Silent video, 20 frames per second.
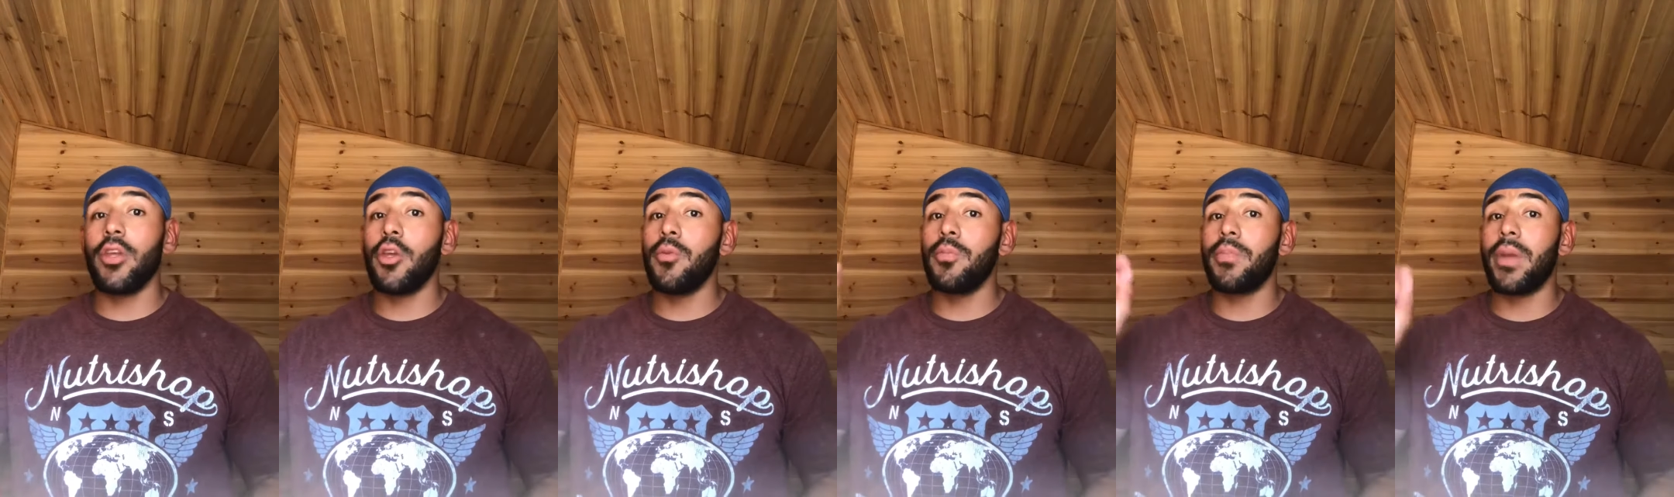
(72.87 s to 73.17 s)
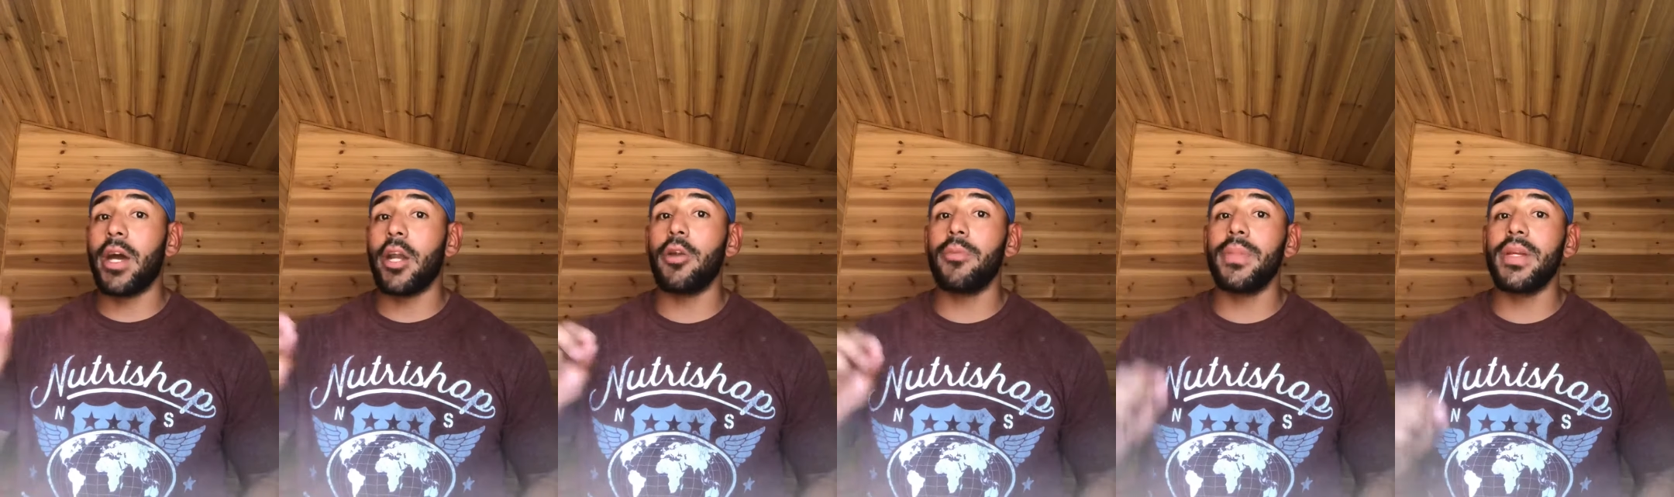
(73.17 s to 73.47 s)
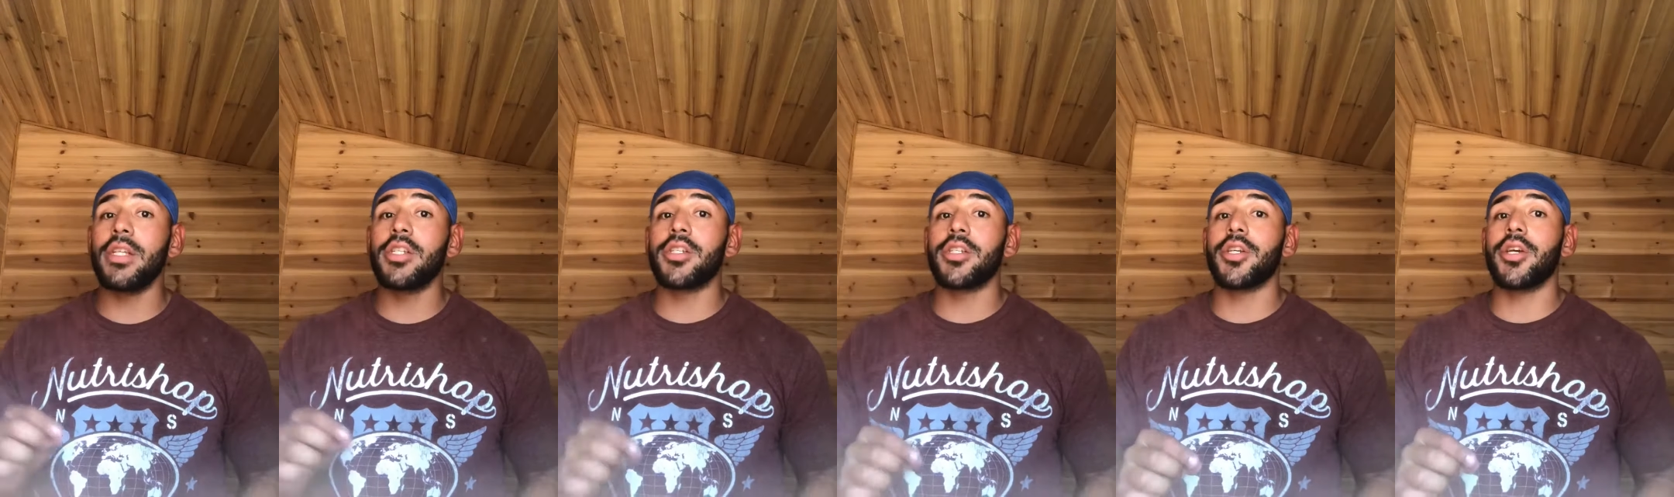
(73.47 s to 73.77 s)
you better
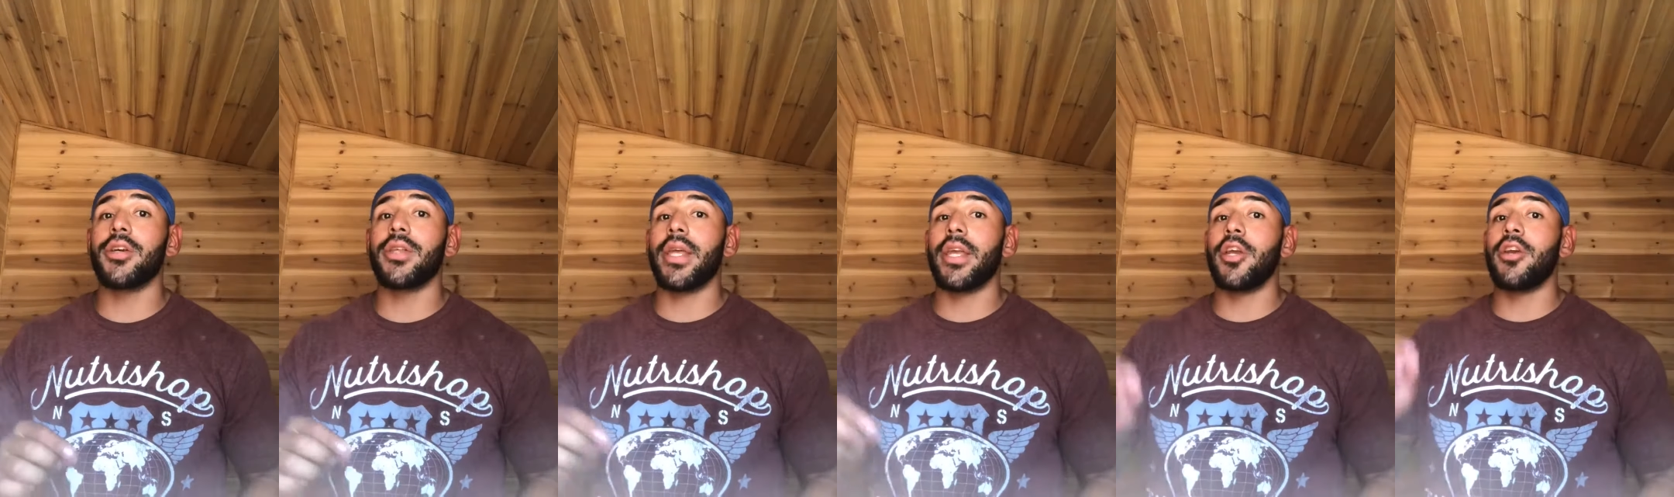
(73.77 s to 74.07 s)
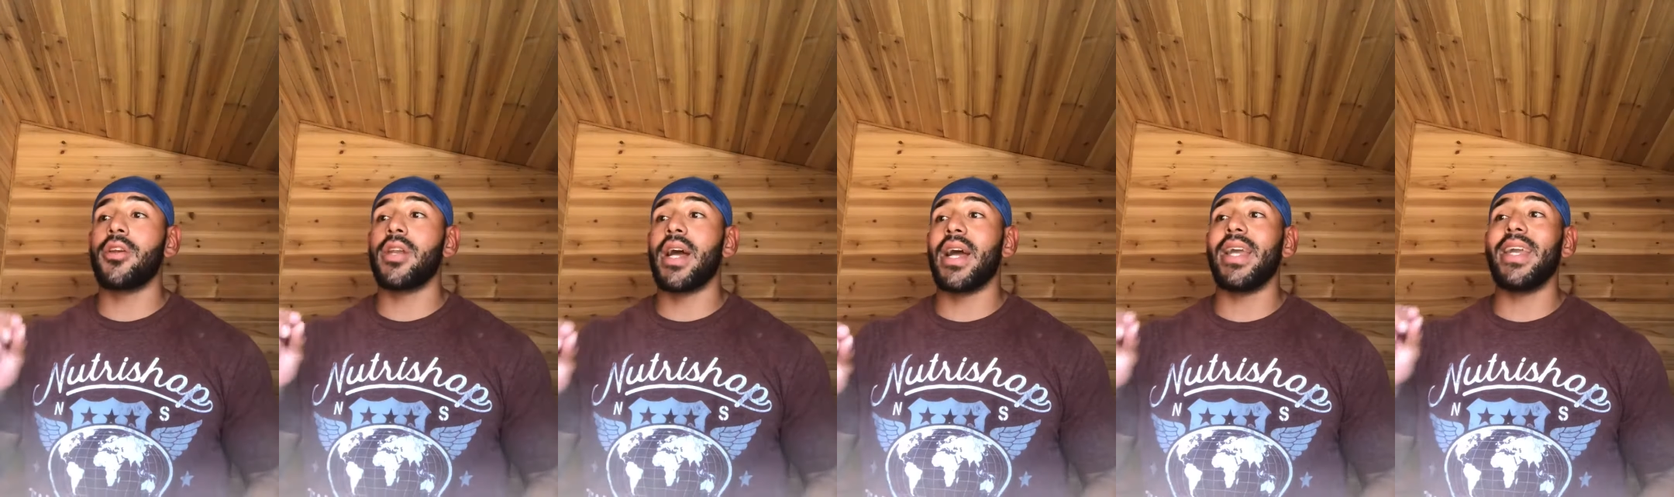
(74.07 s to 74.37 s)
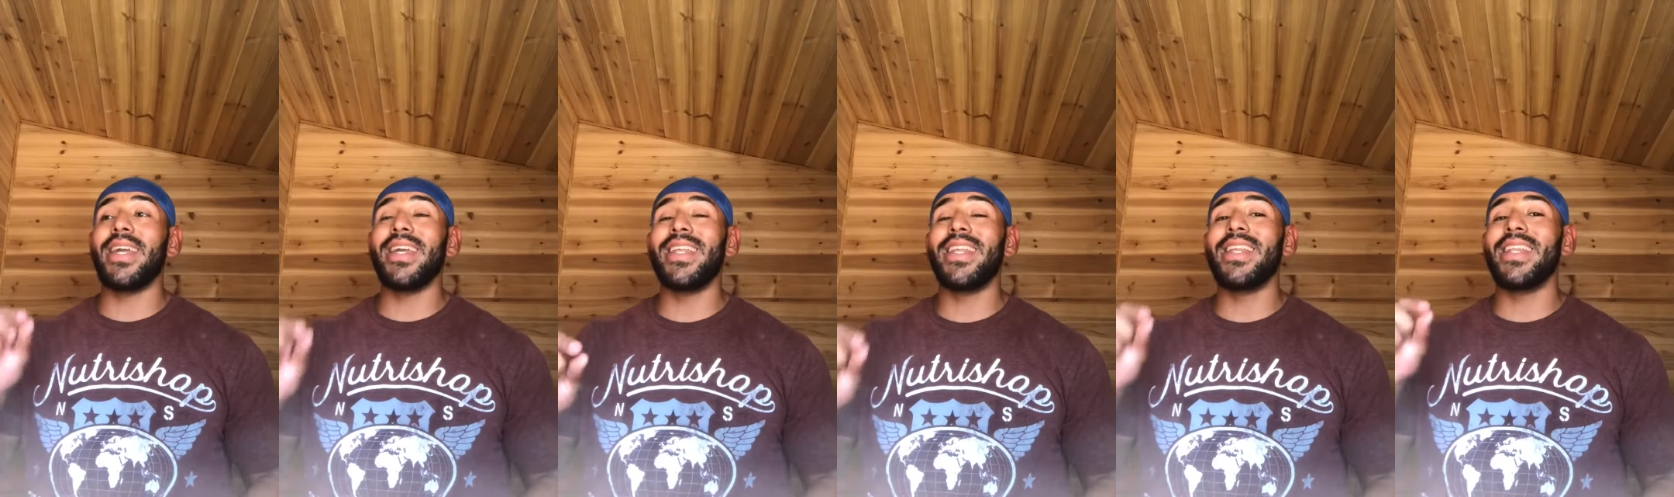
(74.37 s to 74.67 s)
be sure that you're
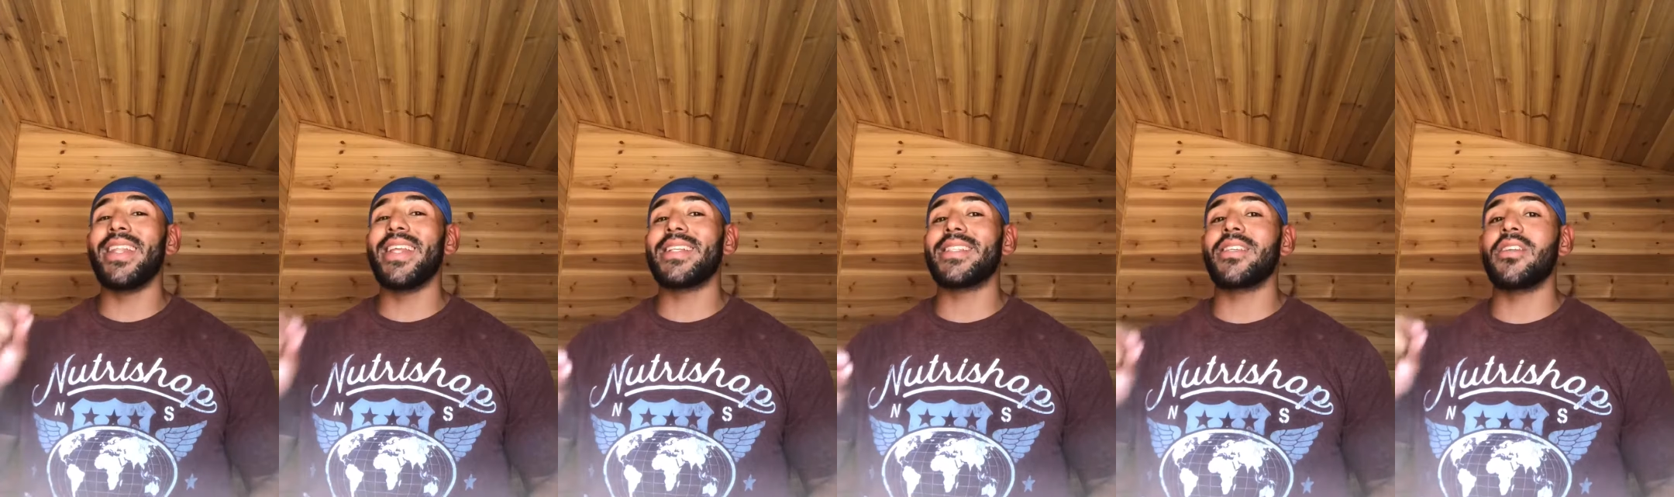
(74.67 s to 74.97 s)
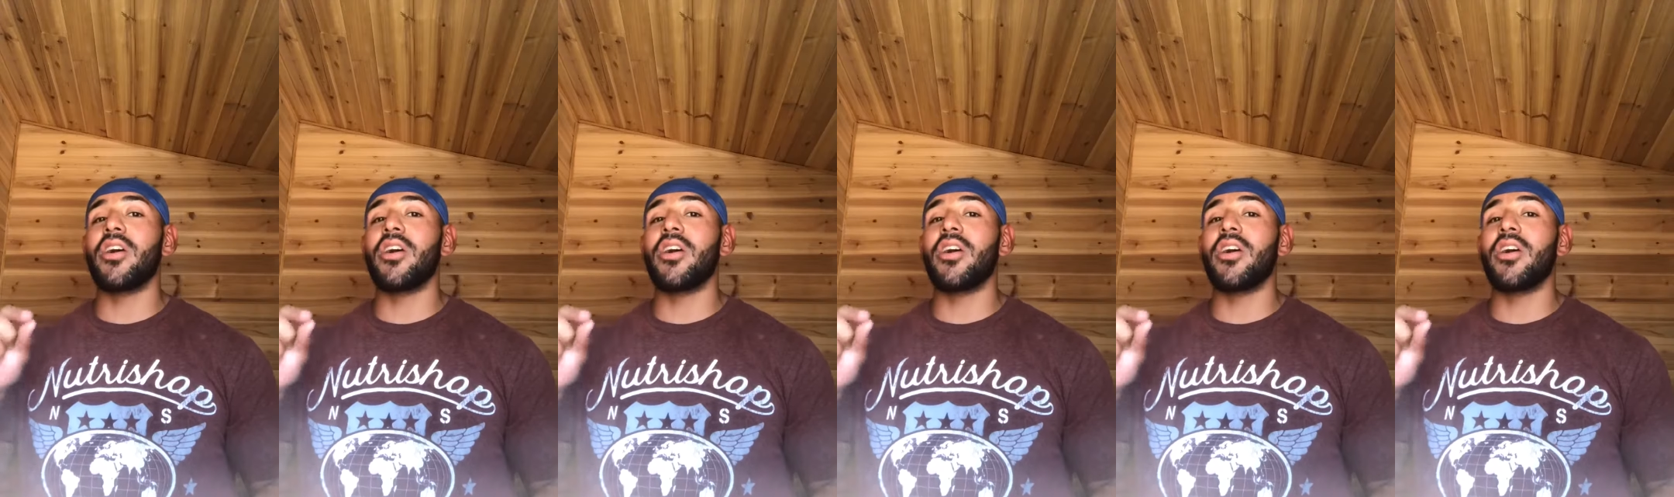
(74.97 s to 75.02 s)
not eating less